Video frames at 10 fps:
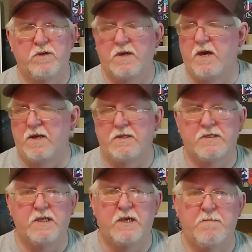can kind of
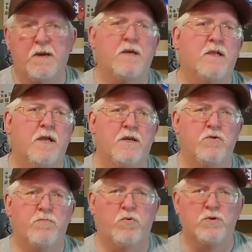see my
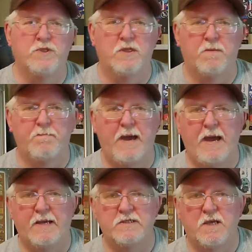collector boards in the
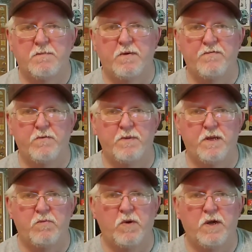back, some of them
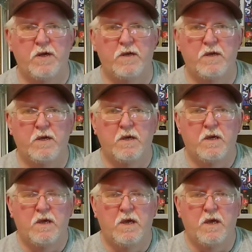anyway.
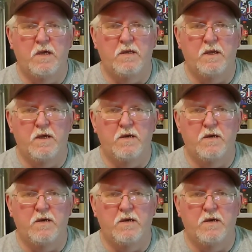And